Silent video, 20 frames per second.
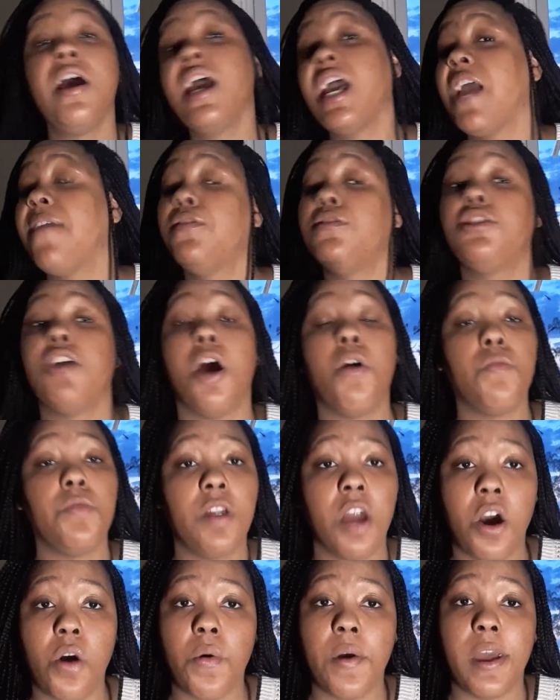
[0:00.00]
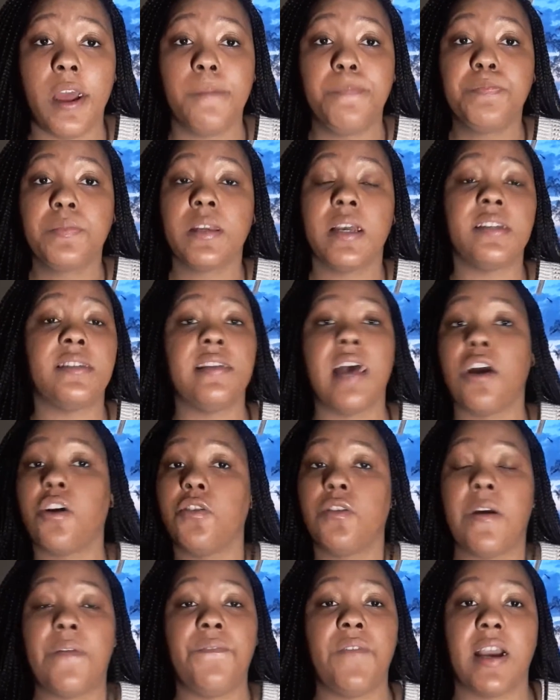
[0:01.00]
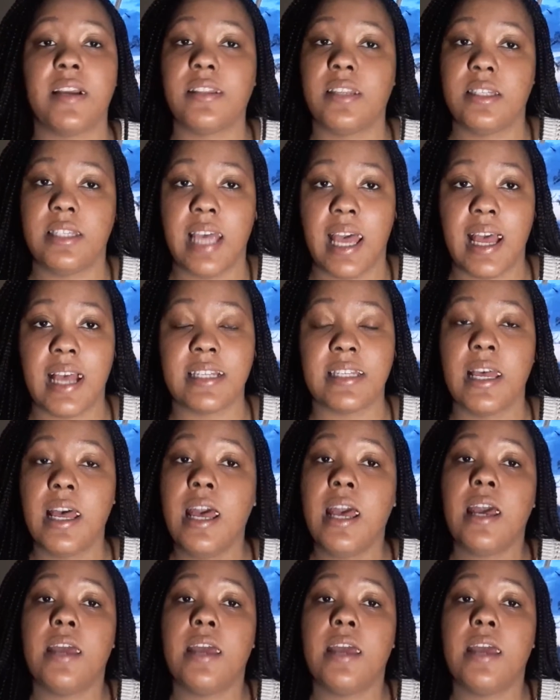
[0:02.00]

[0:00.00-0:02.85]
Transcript: If you don't know it, it's not going to affect the test.